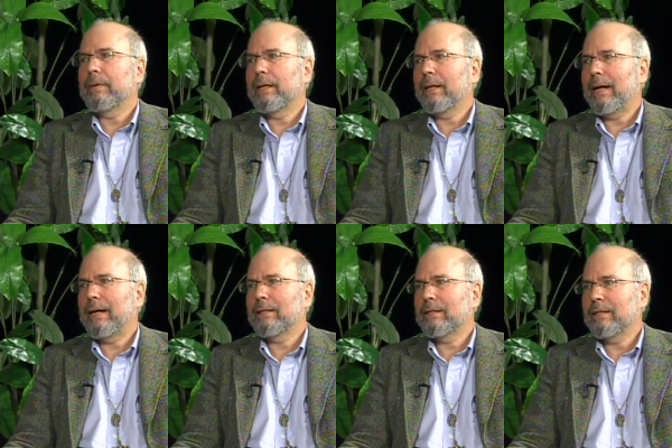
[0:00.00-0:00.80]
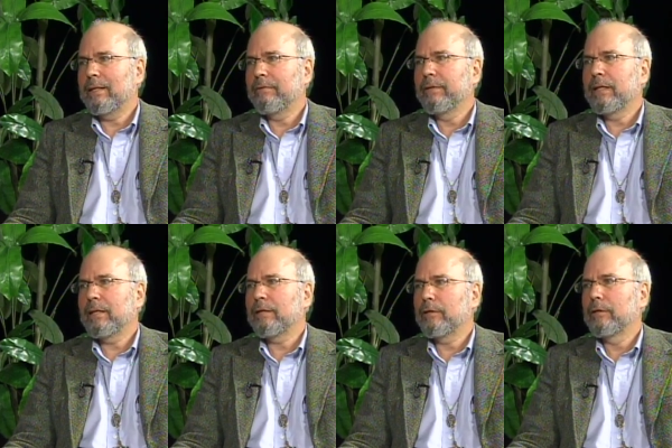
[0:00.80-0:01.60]
but it had this infinite,
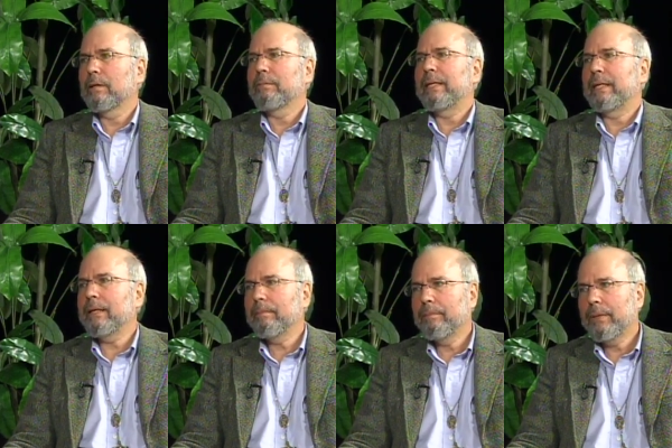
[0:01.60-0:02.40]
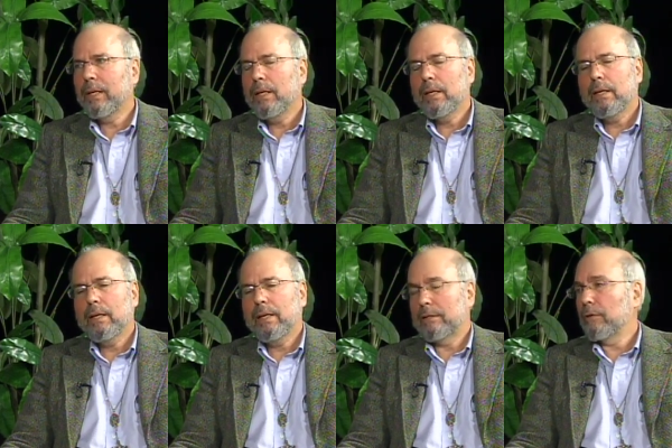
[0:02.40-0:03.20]
eternal meaning,
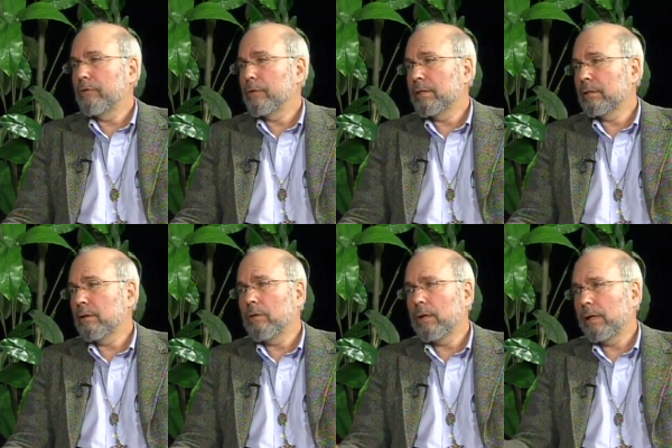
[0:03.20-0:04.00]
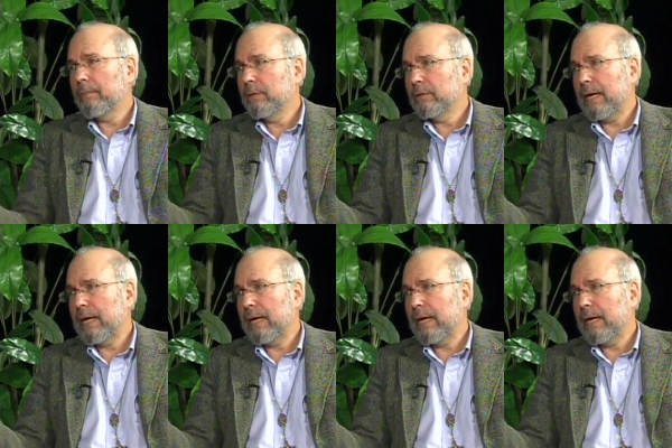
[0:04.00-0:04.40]
and so forth and so on. I mean, it was